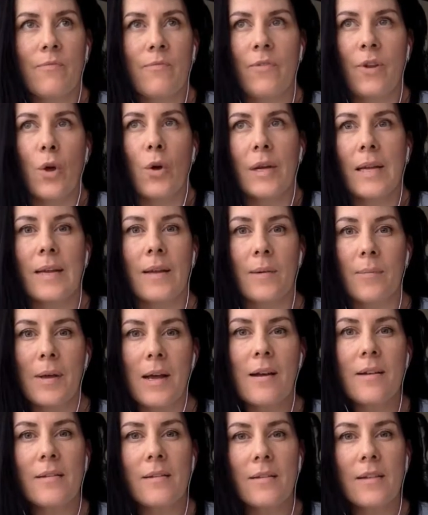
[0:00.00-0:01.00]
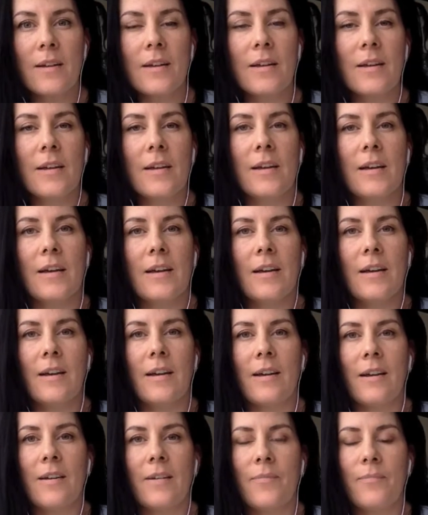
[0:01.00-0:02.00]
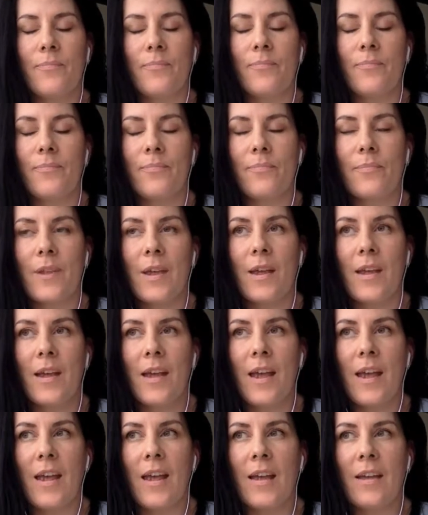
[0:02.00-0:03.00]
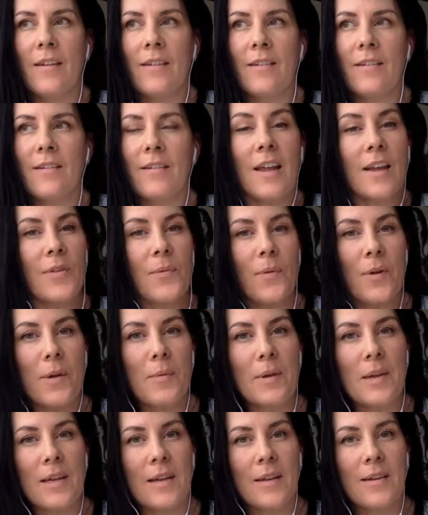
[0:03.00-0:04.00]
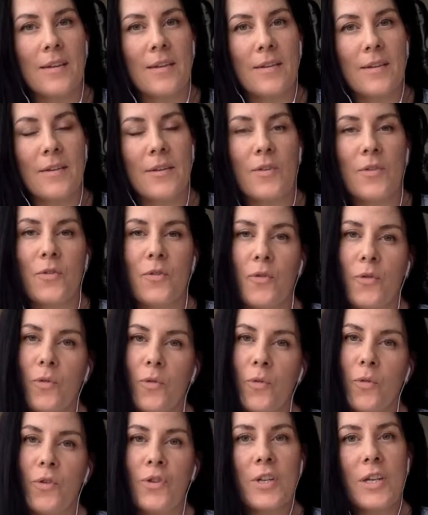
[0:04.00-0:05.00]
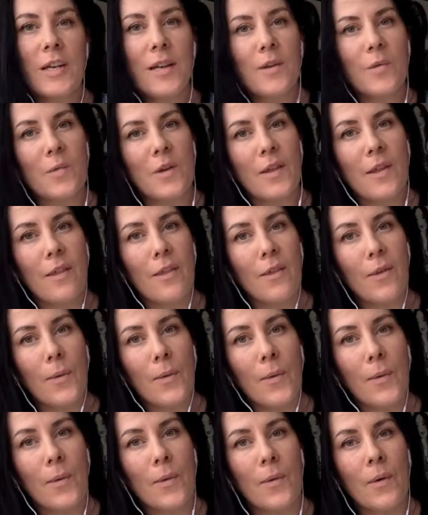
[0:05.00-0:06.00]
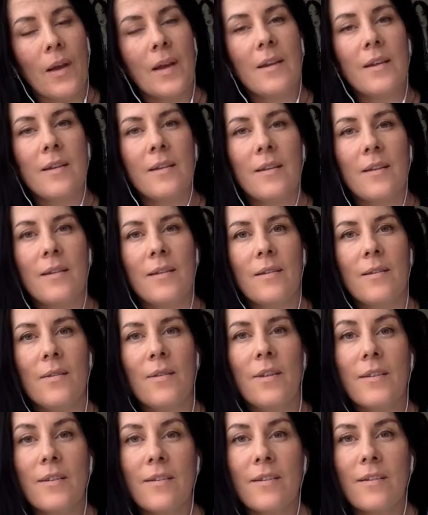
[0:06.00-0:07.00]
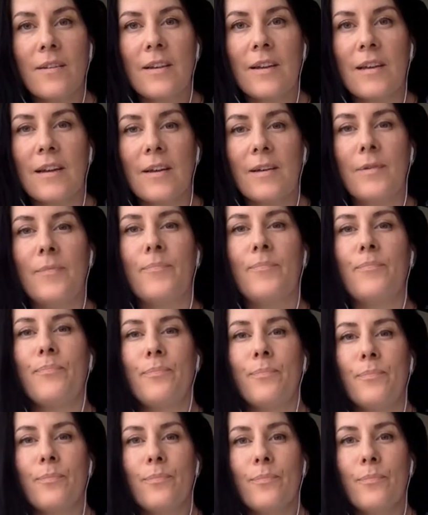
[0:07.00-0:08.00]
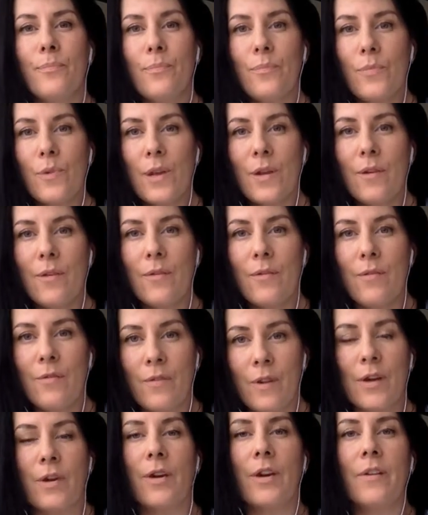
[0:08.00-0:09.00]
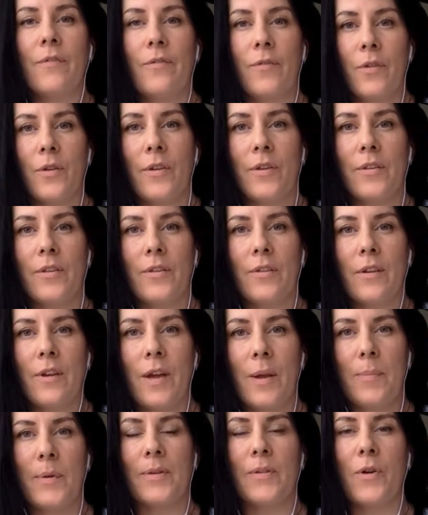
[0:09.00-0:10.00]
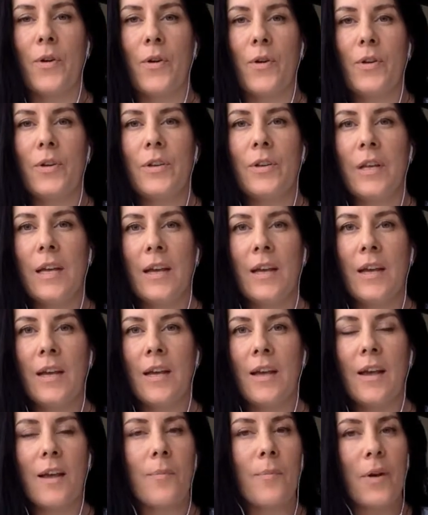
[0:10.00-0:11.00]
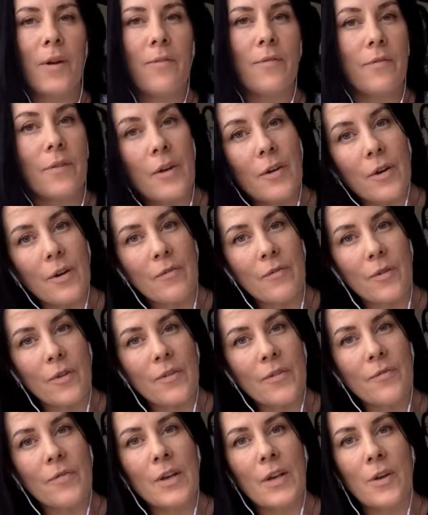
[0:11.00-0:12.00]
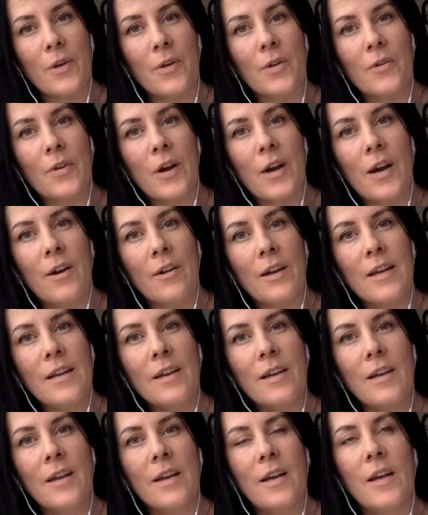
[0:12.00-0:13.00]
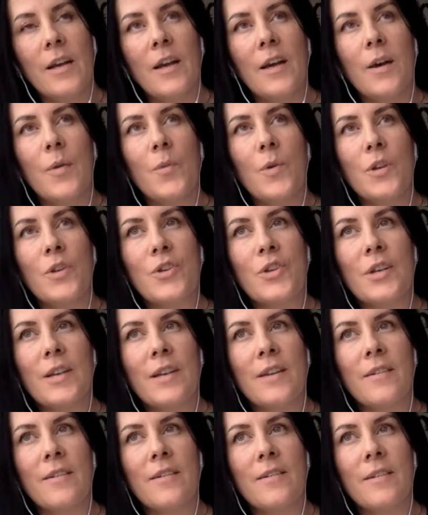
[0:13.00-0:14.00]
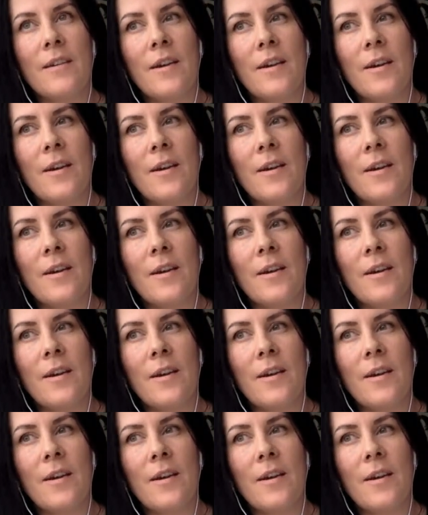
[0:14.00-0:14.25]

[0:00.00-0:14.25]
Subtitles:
vlogging about? Um, and that's what I'm here to share with you. So, this is the very first episode in my very first video diary, which is